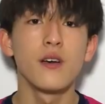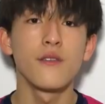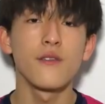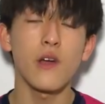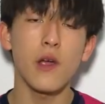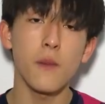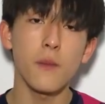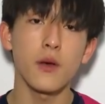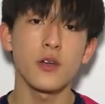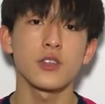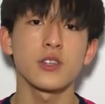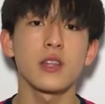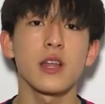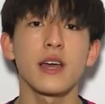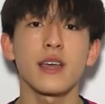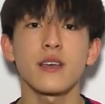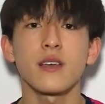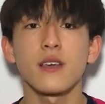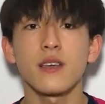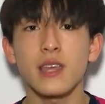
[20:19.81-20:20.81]
Very much
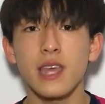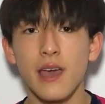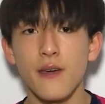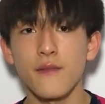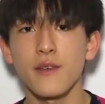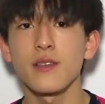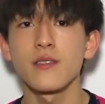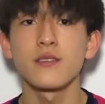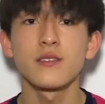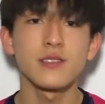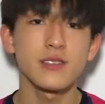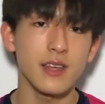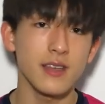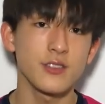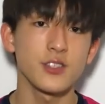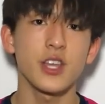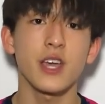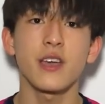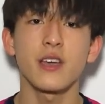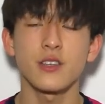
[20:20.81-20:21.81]
like Kevin
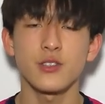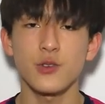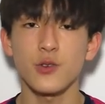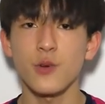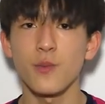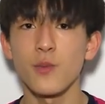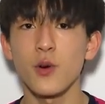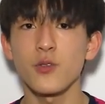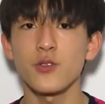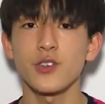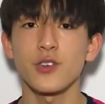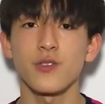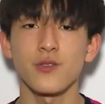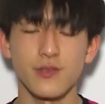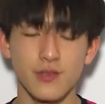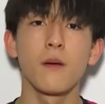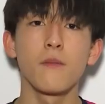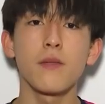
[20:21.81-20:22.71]
Sanjay Sukumojo.